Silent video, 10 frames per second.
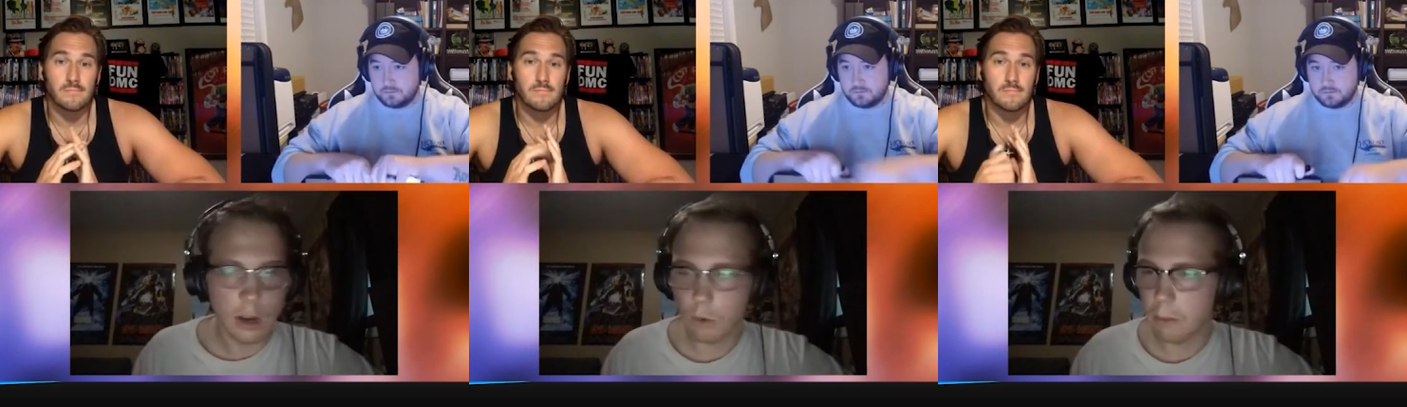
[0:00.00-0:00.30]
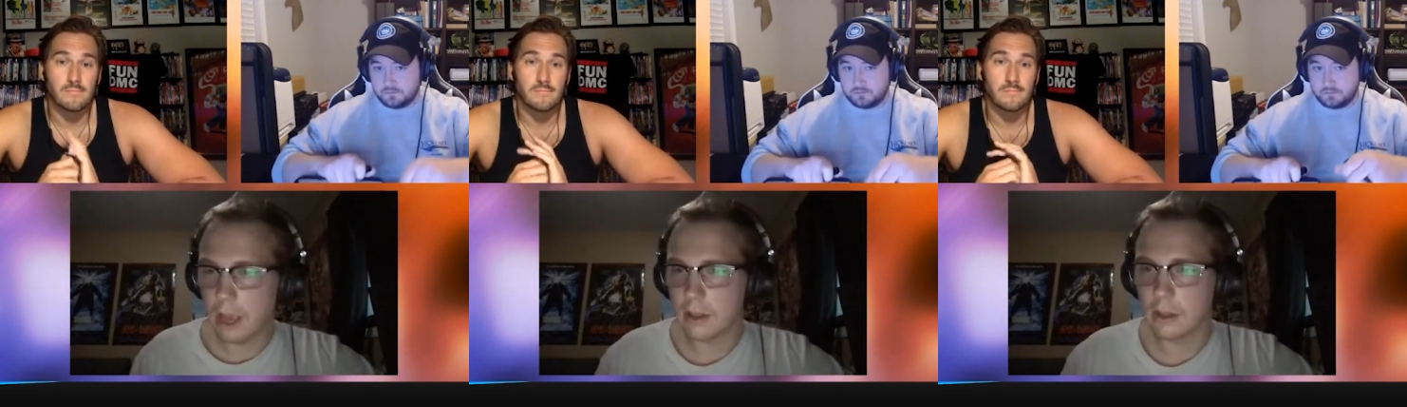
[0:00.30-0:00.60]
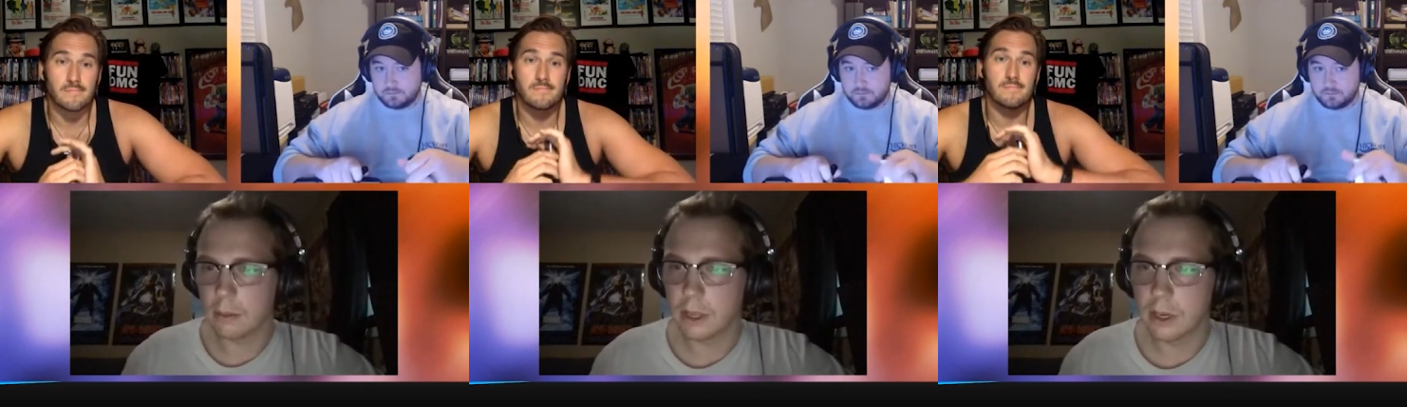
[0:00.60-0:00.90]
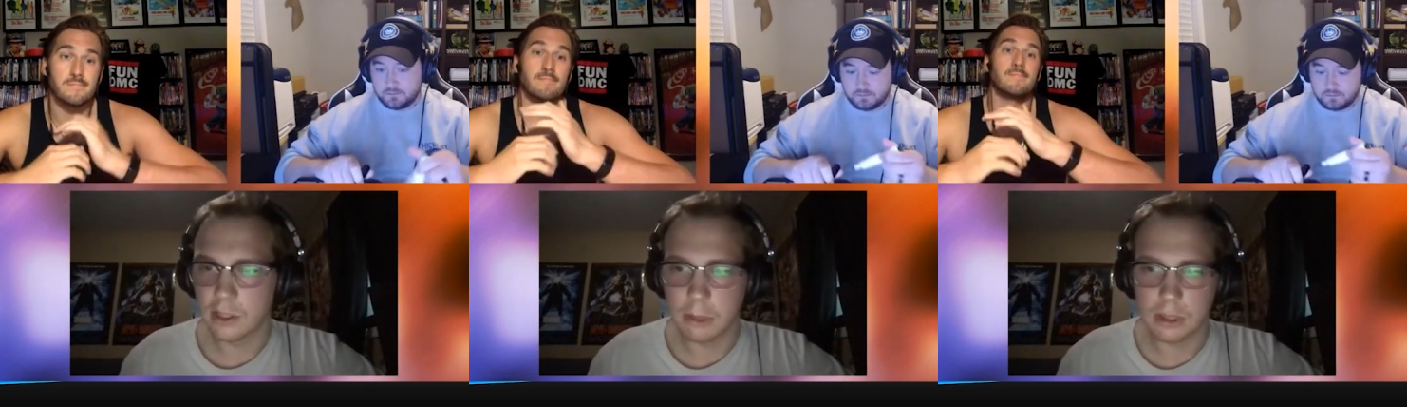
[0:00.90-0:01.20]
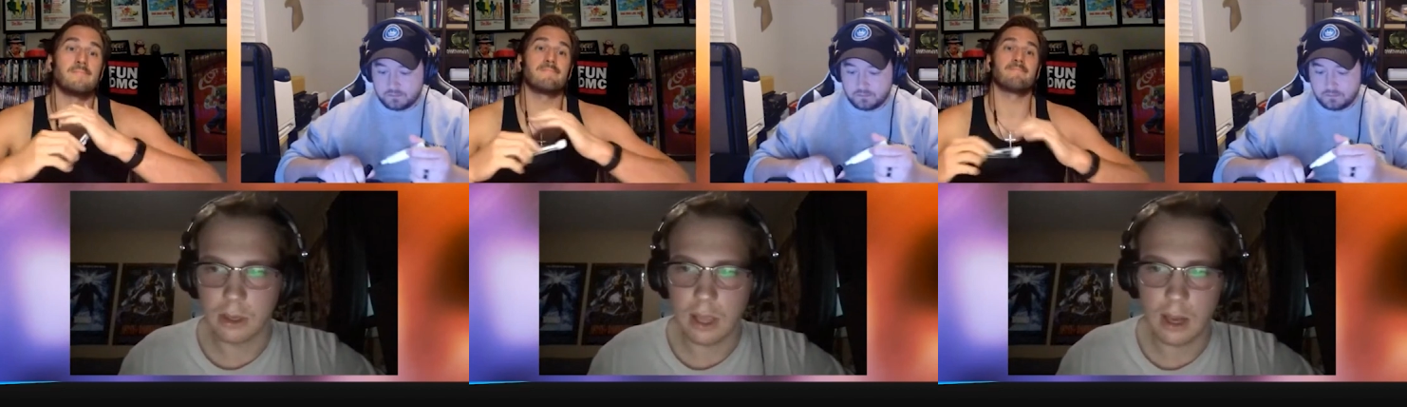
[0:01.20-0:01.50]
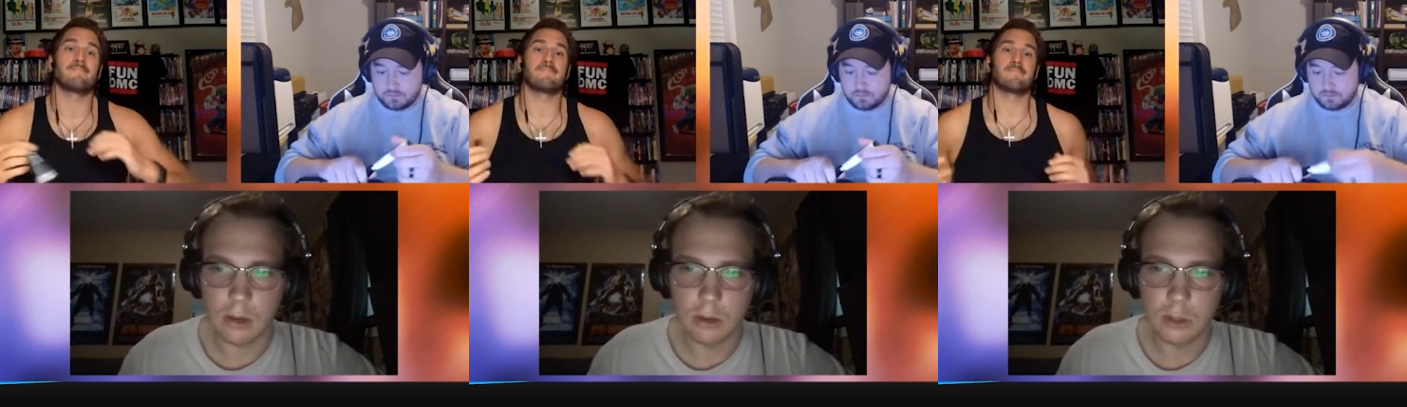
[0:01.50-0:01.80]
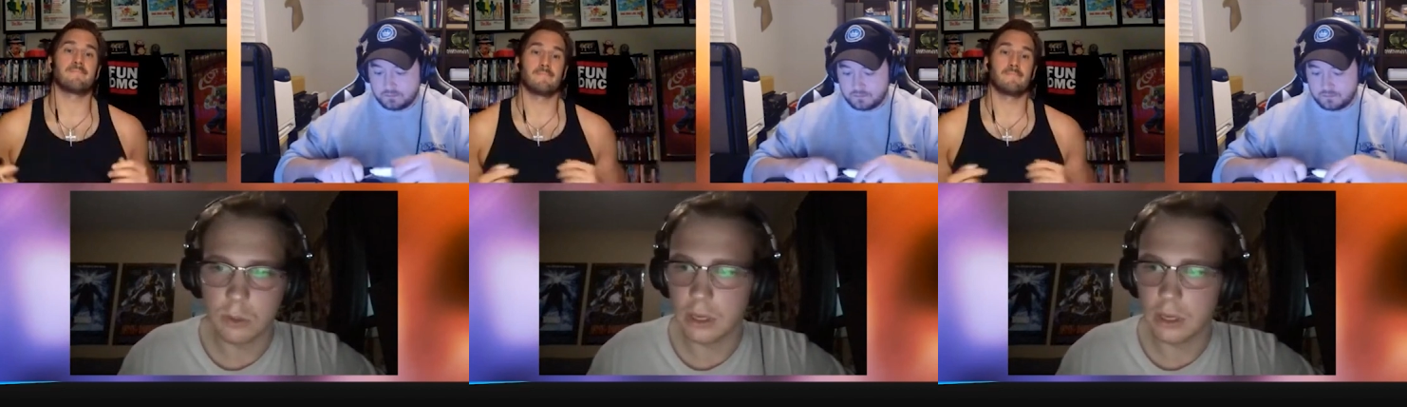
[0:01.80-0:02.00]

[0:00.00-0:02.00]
Speaker 1: All right, we're back. The players have picked their categories.